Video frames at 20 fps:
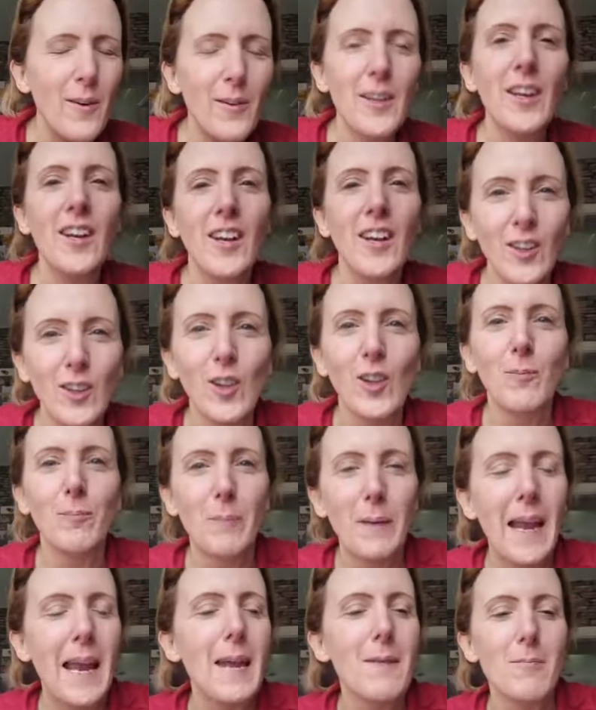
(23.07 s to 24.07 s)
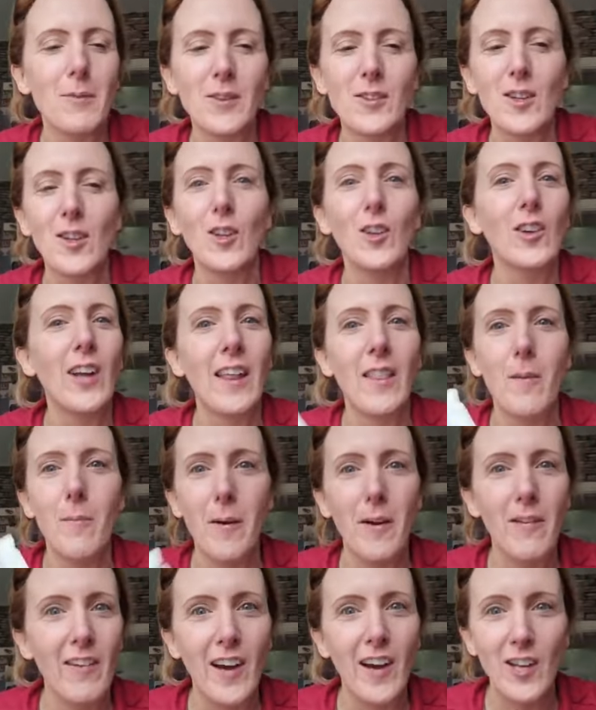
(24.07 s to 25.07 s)
you can be able to look in the
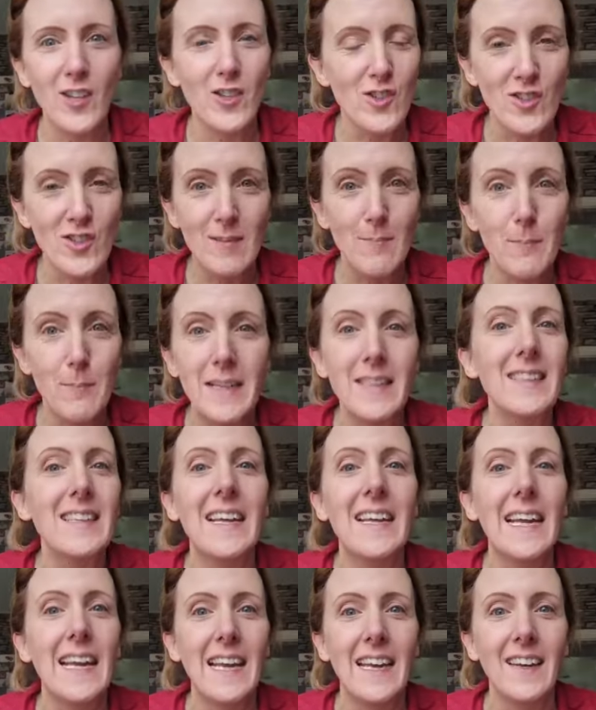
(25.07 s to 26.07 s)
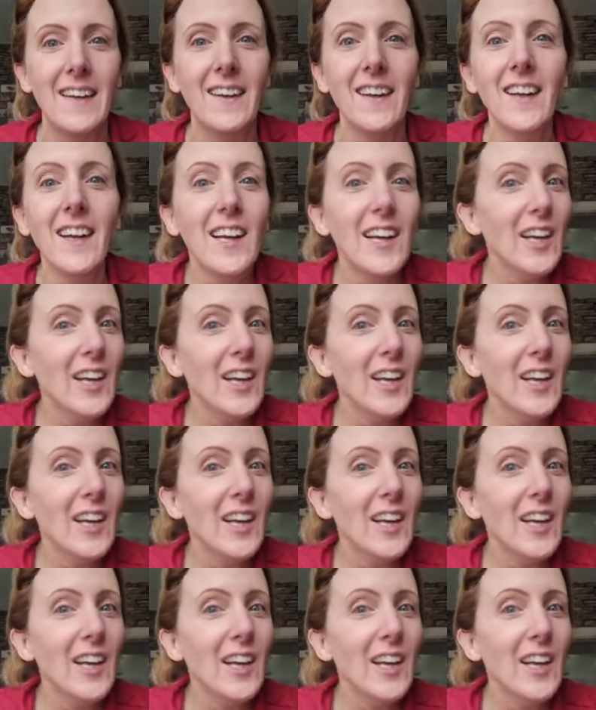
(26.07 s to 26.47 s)
mirror and just be seeing